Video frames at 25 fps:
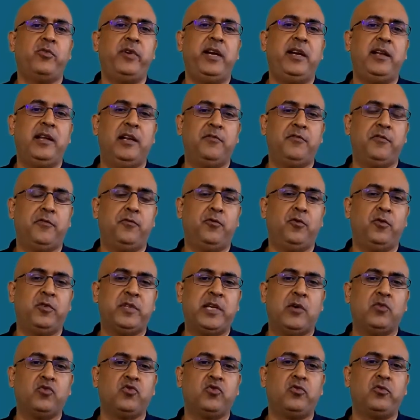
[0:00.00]
retail for
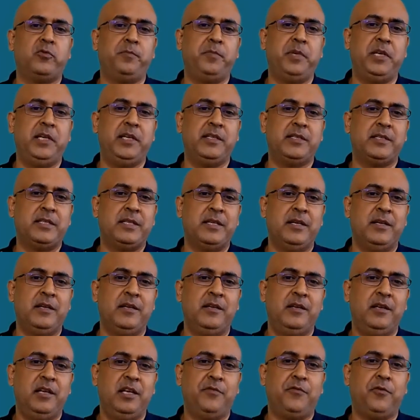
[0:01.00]
4,000 rupees
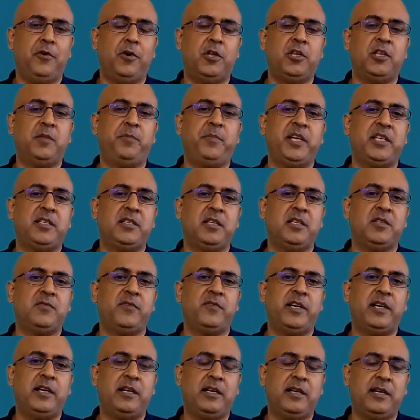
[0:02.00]
if all the pictures
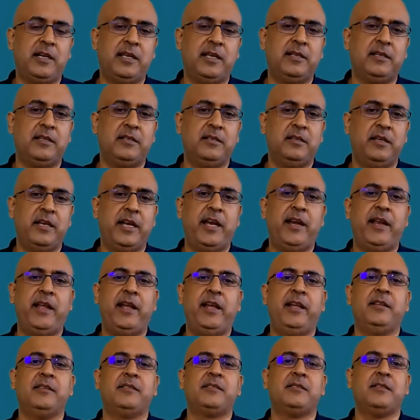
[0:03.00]
were in color, and
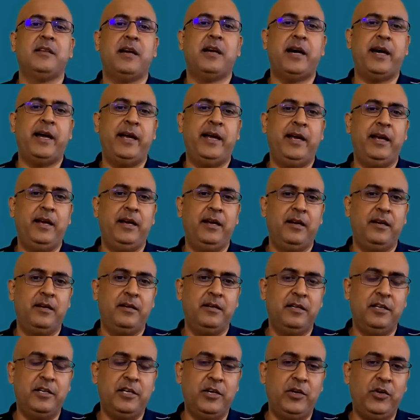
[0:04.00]
hence I
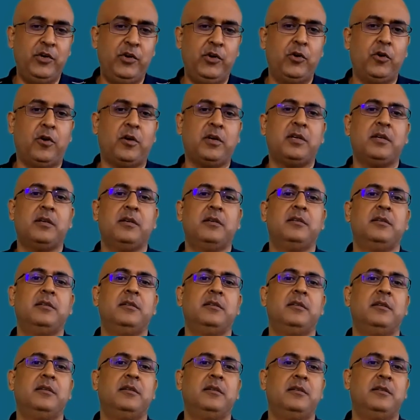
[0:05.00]
did not
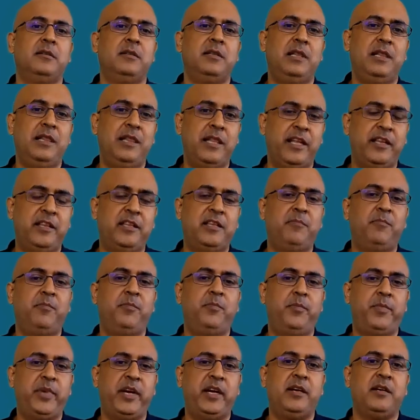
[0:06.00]
let
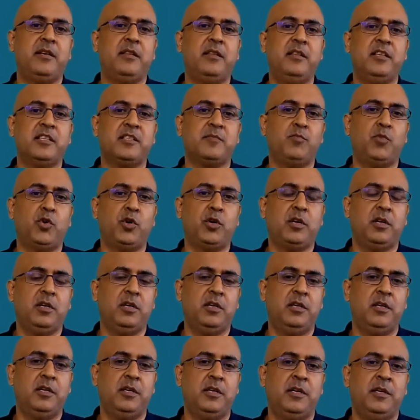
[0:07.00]
them print this book,
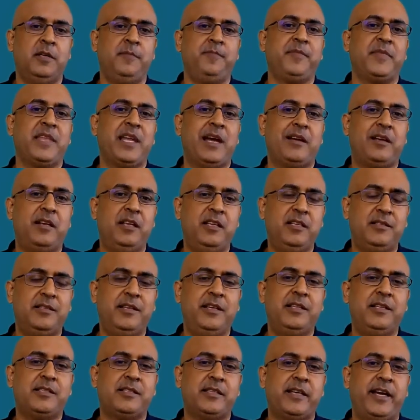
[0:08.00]
at least
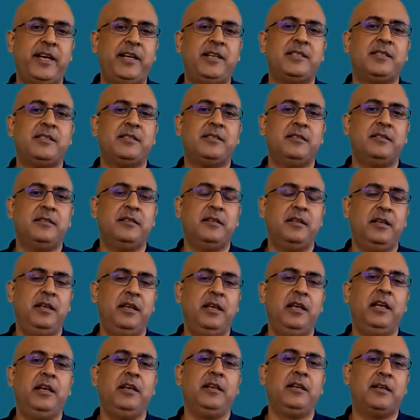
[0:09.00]
the insides,
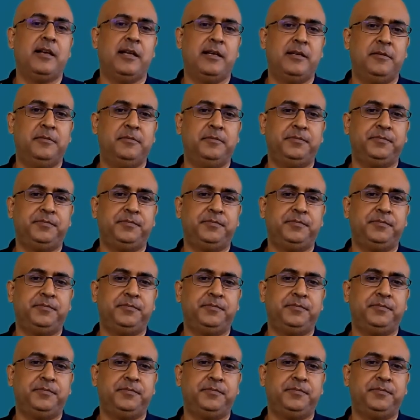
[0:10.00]
in color.